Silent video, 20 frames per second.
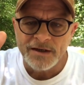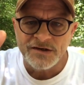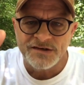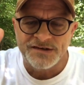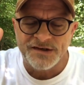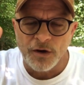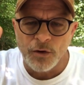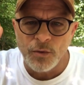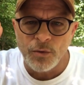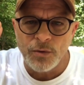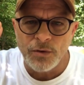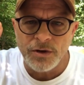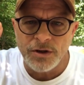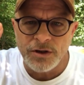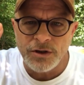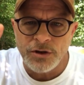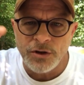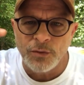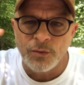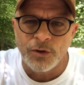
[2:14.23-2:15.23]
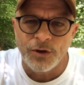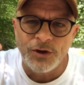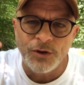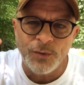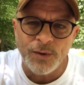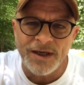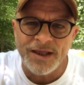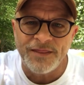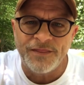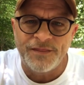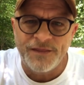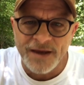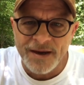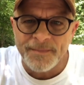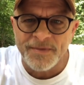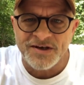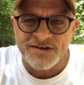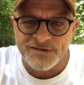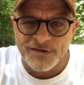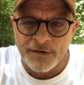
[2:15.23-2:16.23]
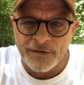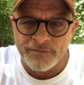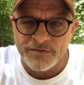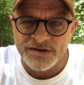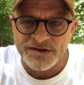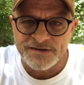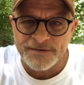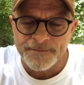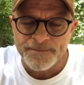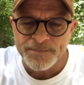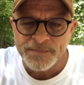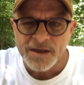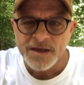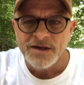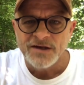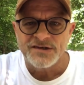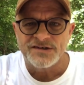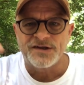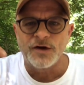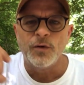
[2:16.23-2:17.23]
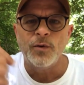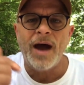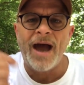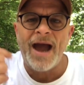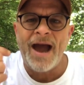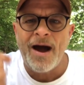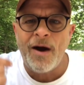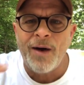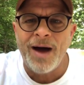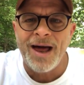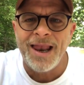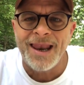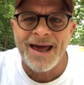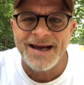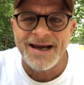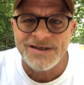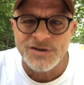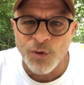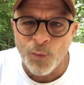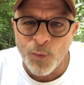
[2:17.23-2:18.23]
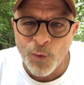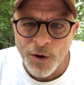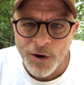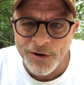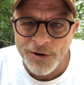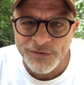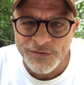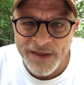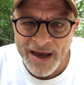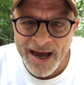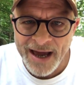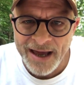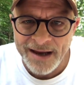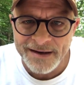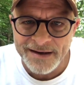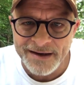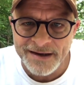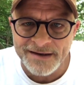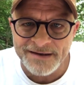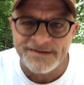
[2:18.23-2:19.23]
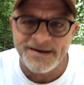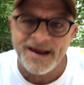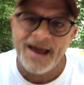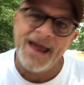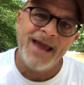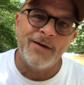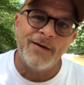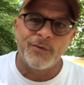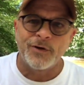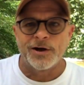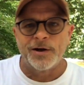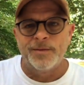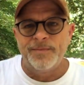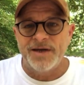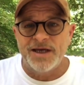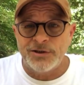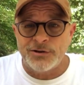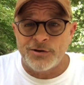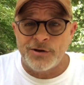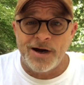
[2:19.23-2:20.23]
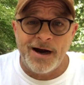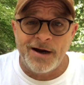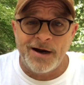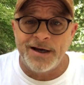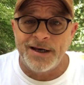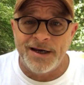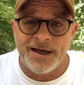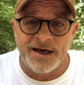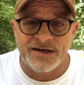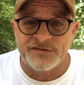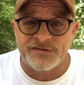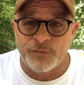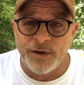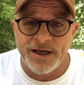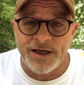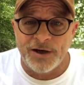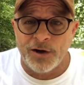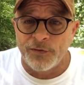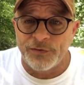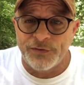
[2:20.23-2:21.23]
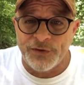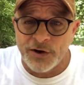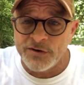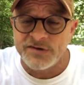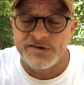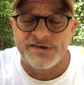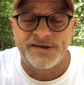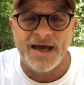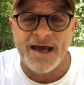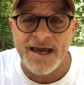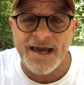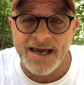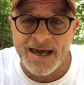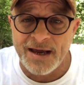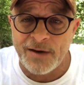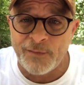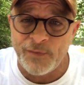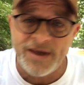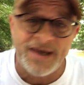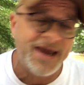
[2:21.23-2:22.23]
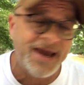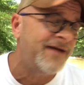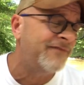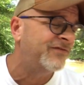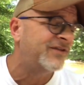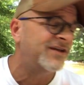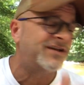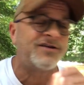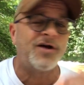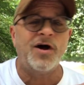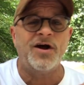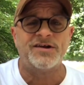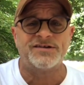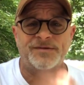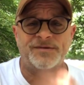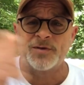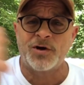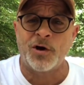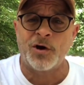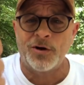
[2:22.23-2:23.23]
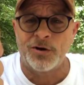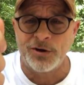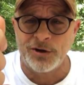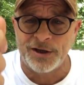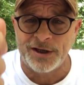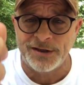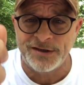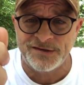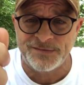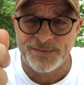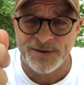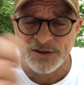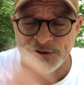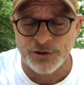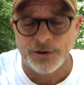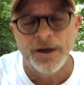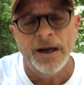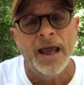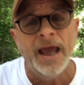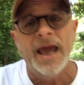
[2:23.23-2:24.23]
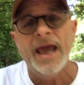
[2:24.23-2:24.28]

So you are doing them a service. So, how I like to word that is hey, we're going to be in your area next week on Thursday, and we have this awesome cart. Look at this picture.